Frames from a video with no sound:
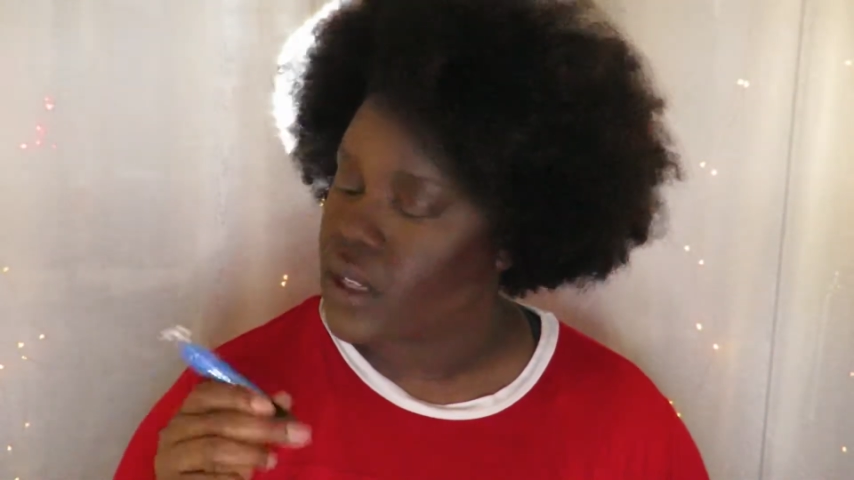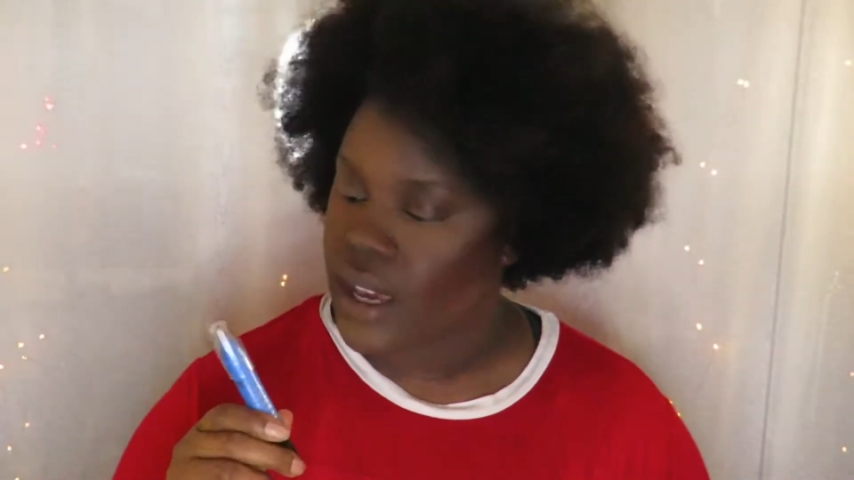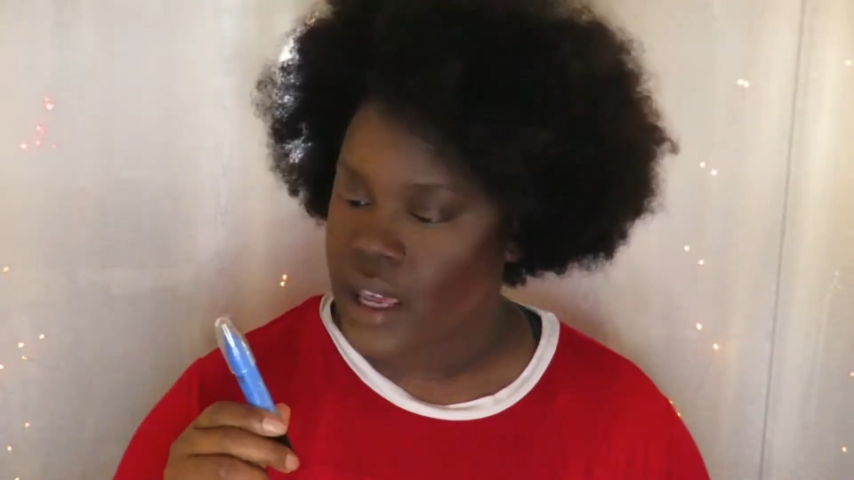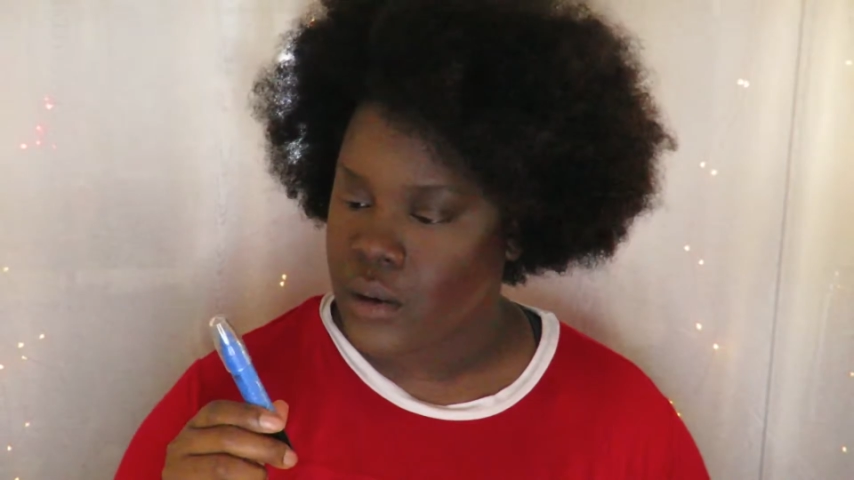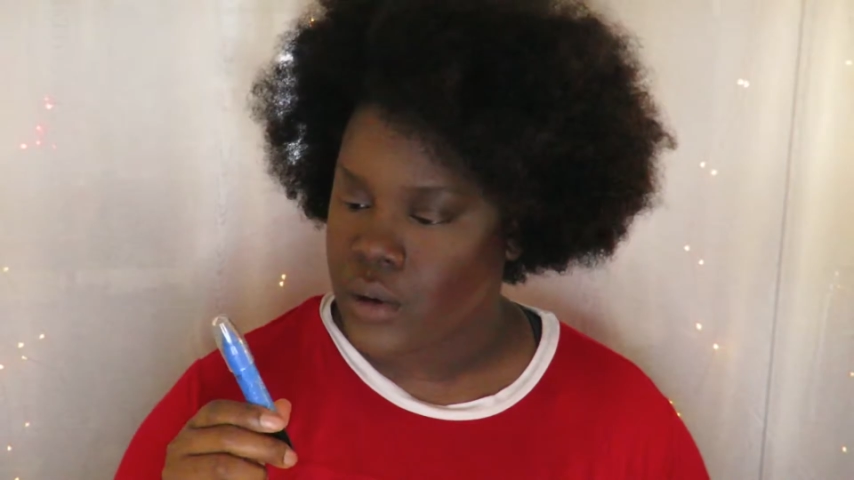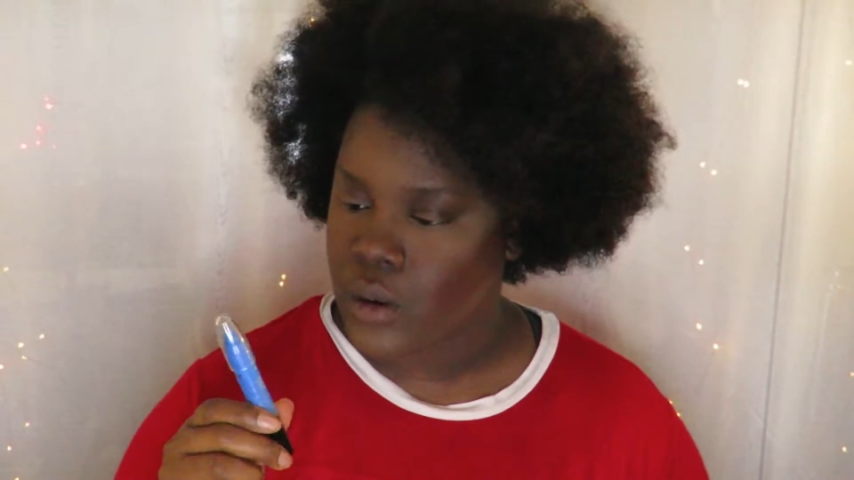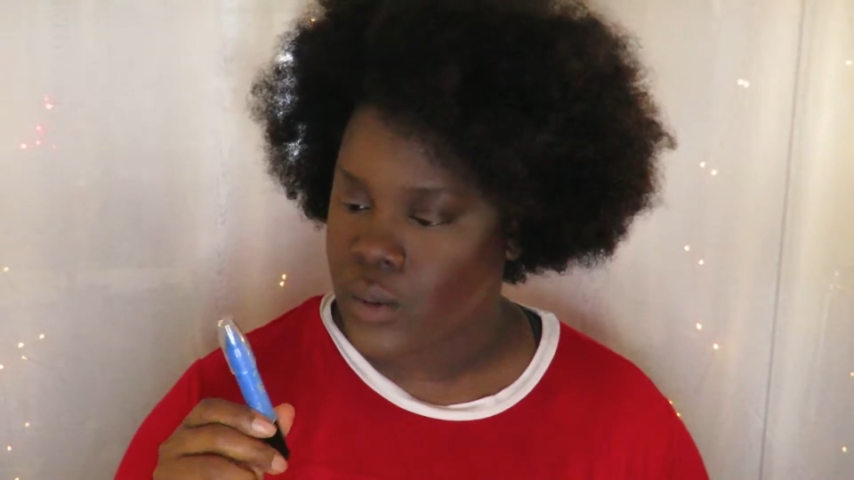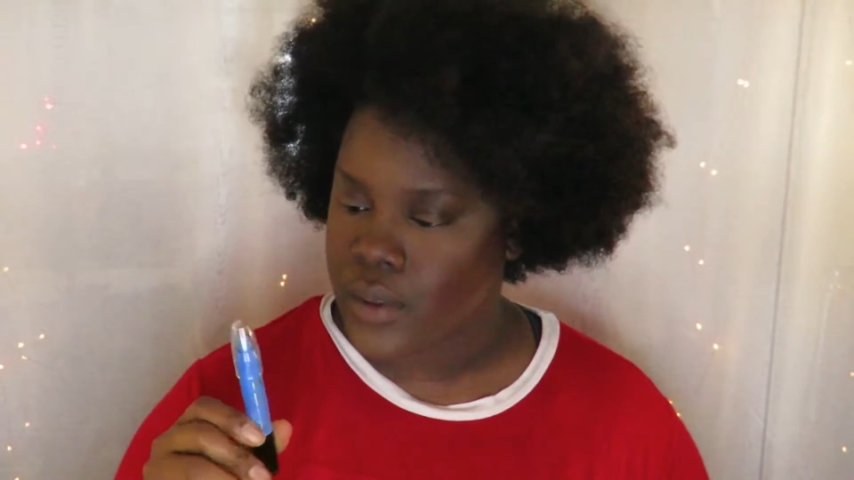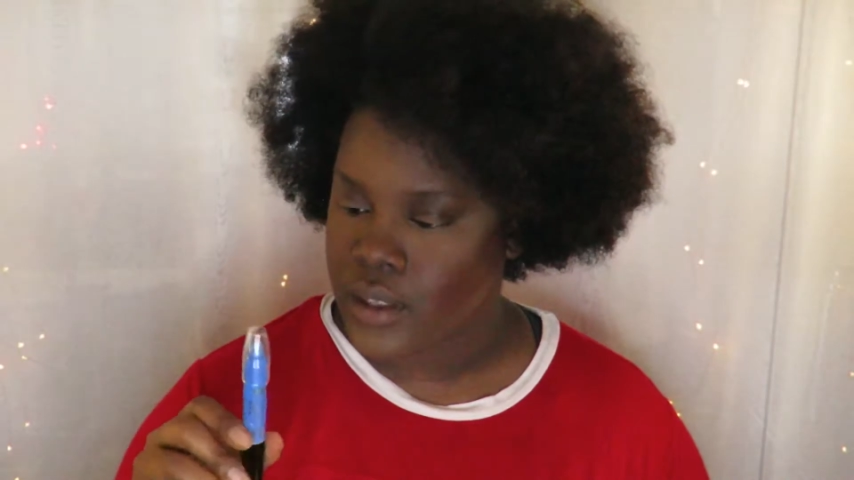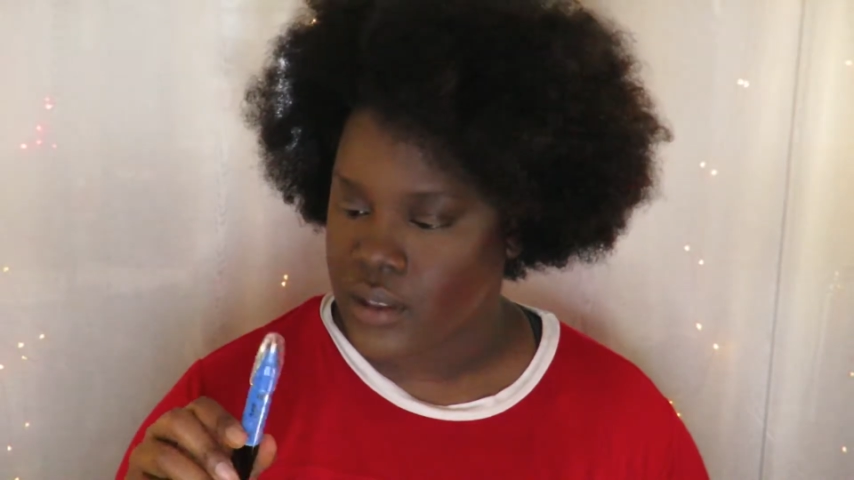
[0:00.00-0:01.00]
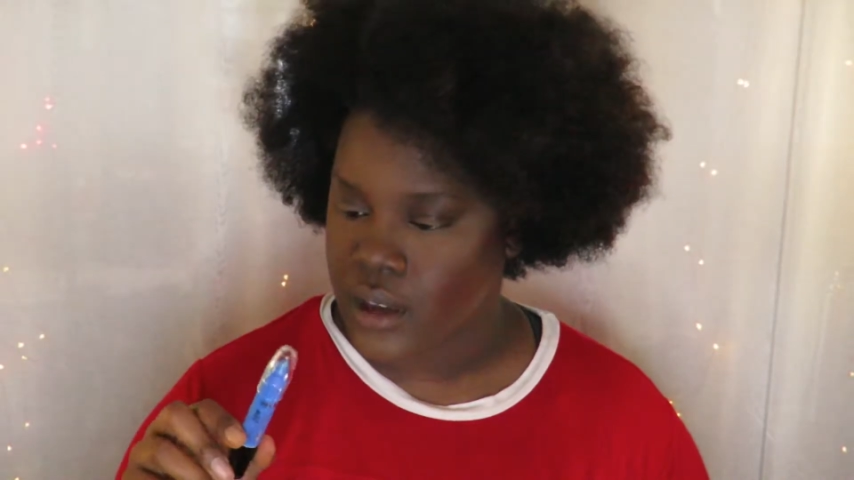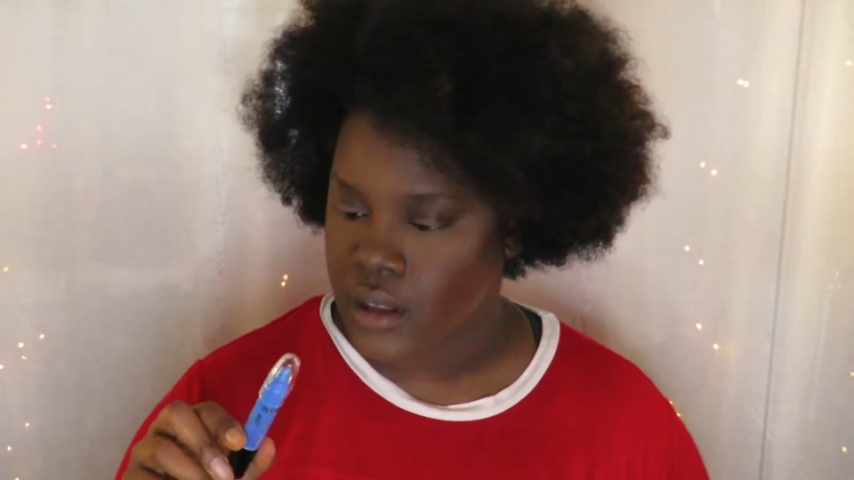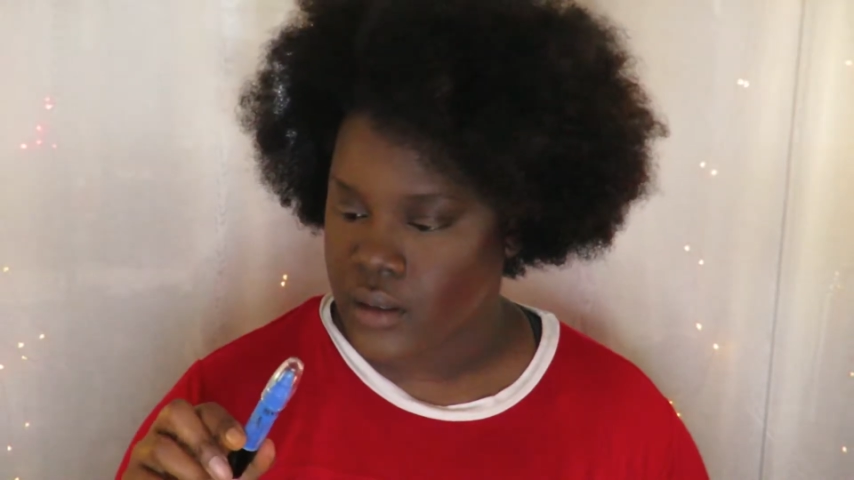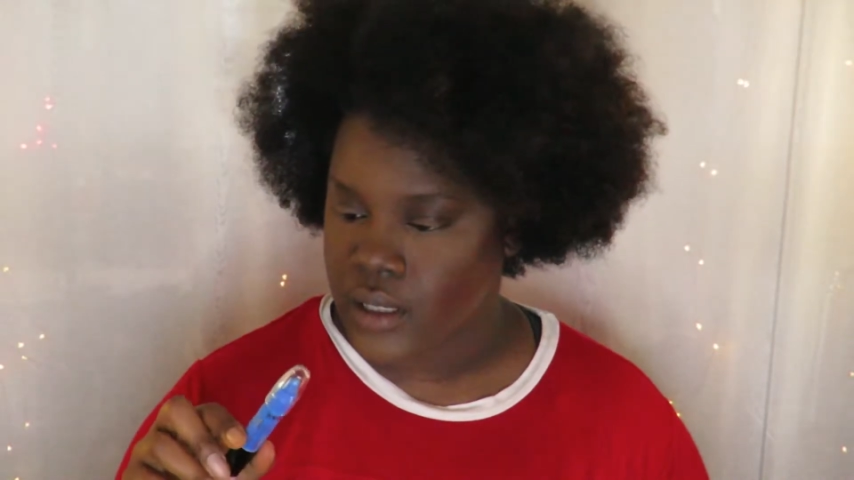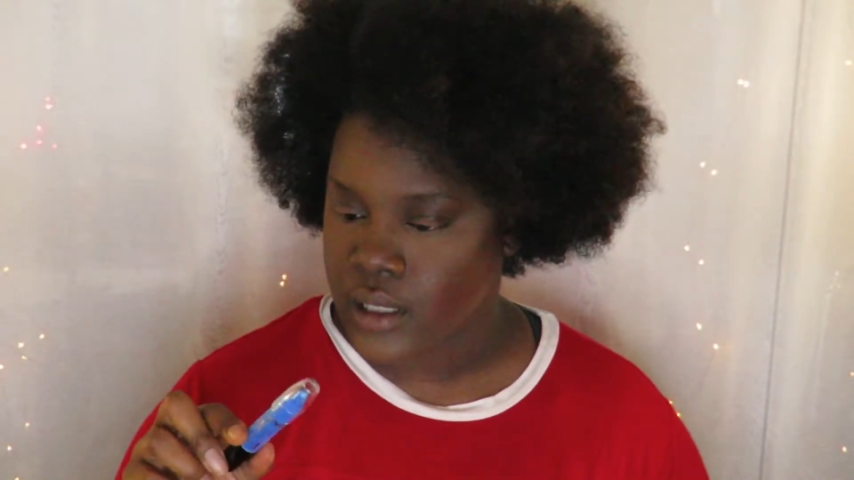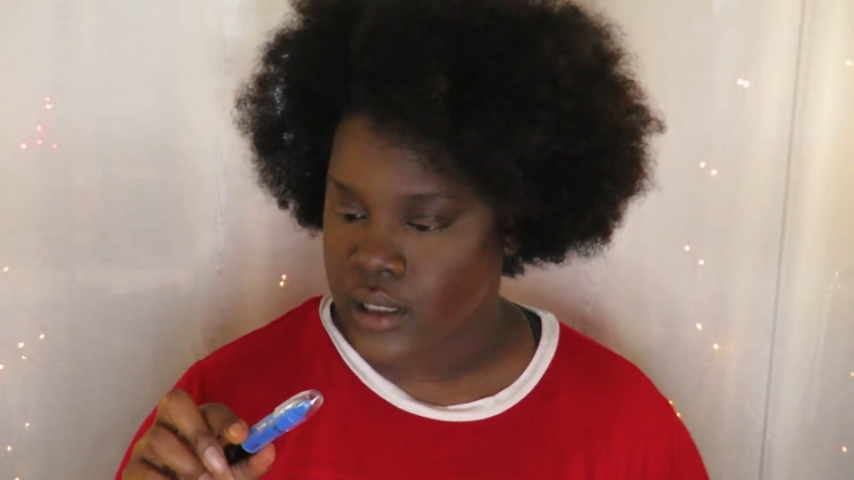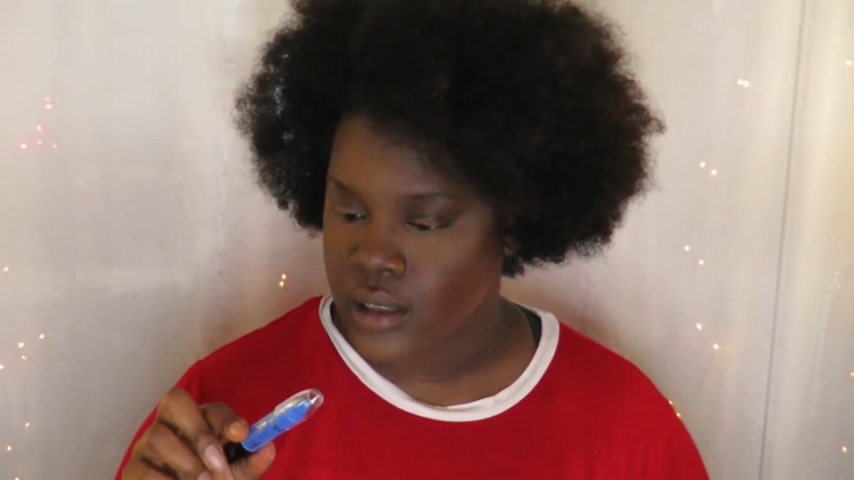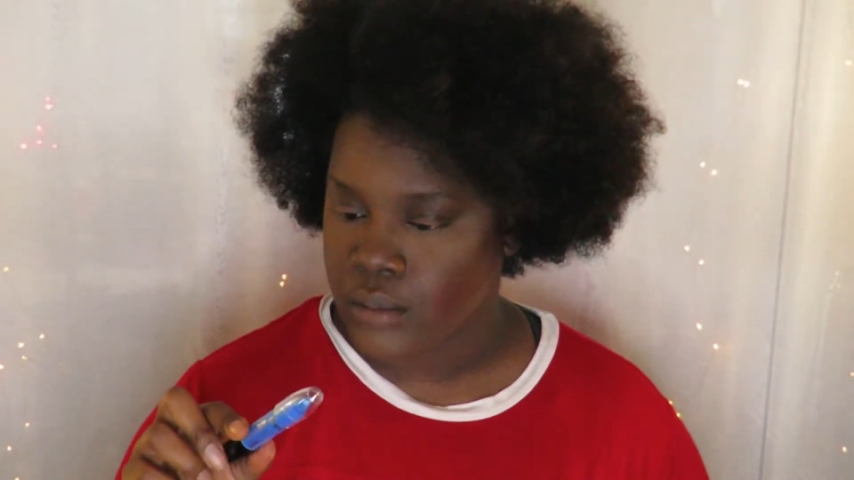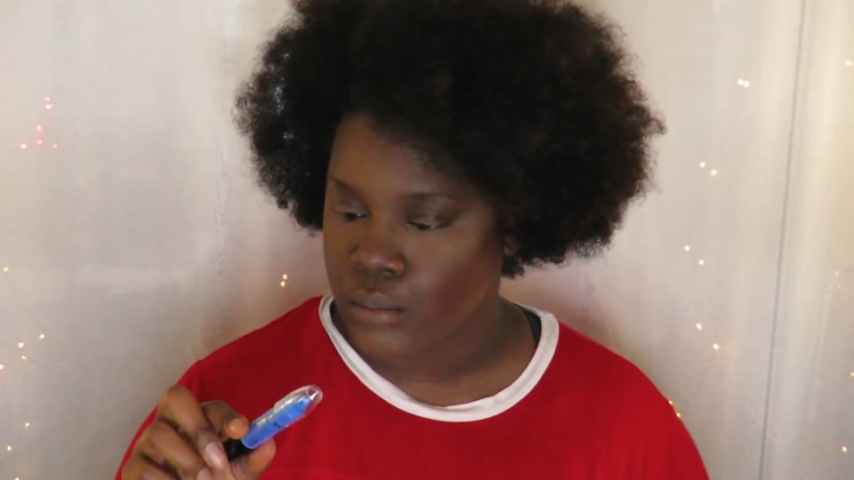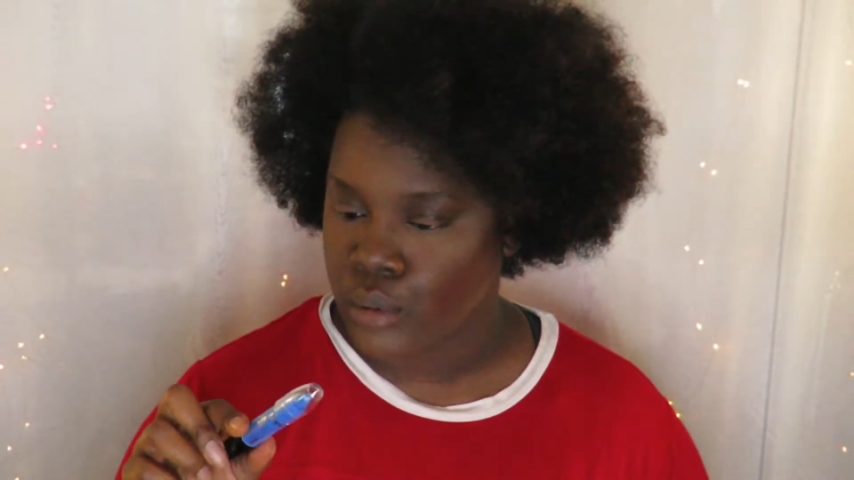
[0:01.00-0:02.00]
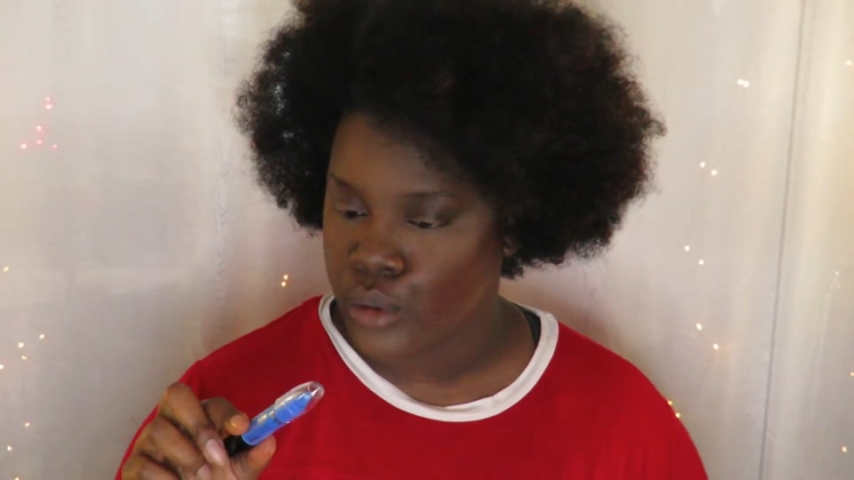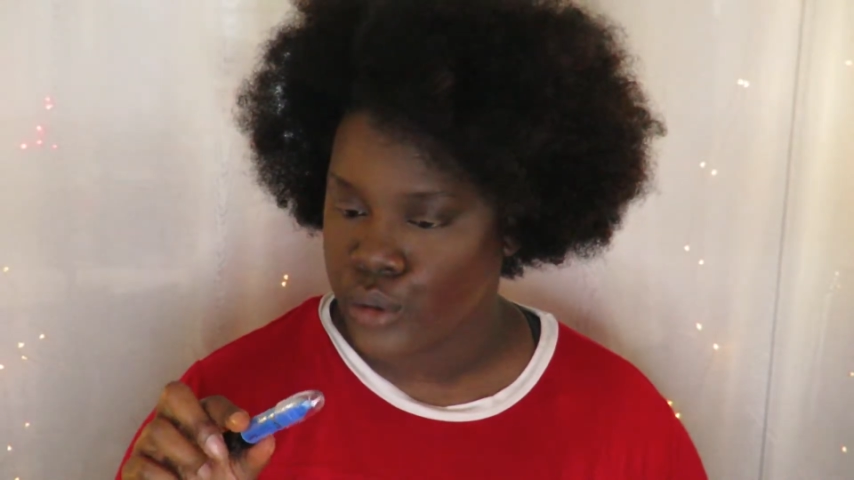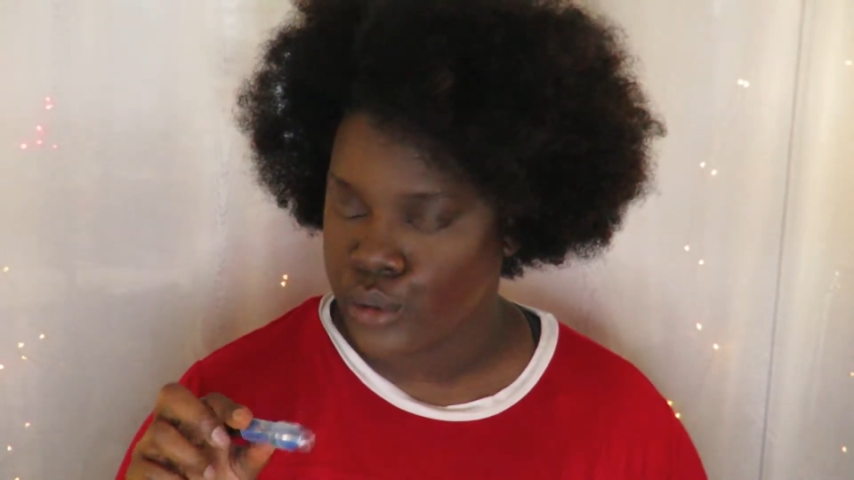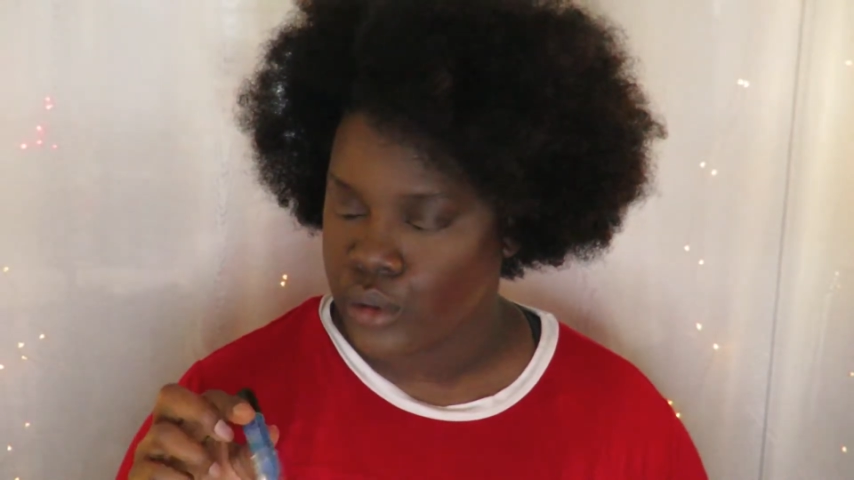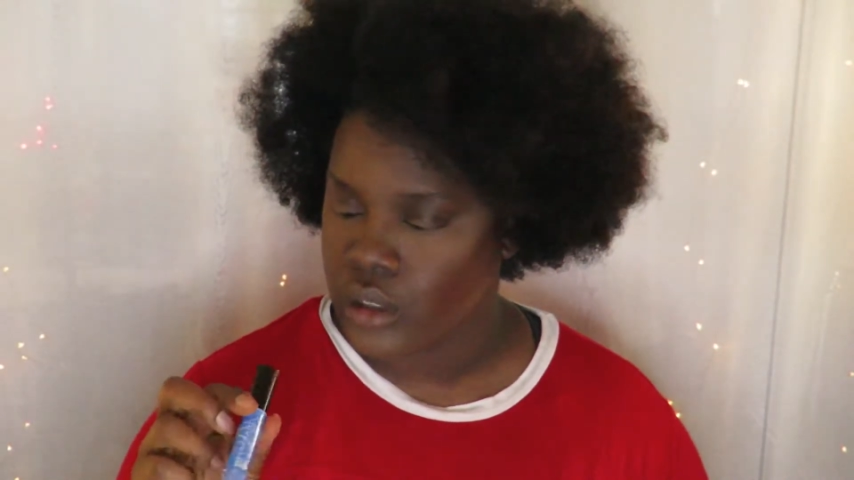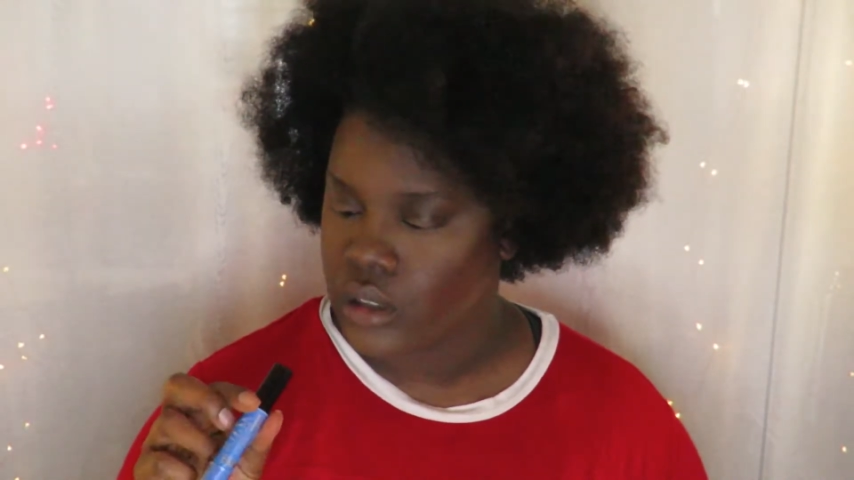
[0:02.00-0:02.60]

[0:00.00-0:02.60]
I don't know what this color is, blue.